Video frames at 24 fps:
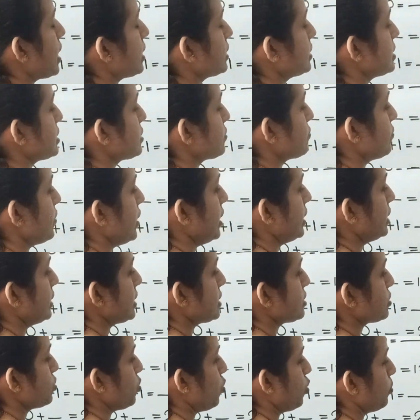are this way in
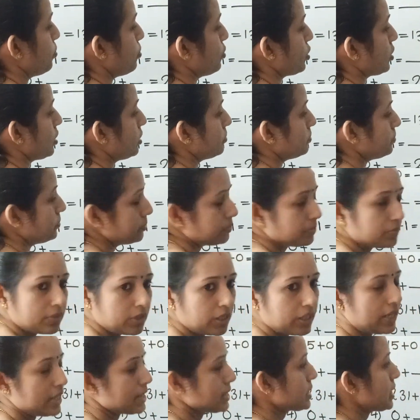this notebook.
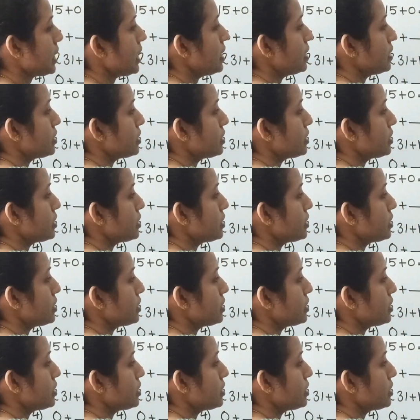Yes.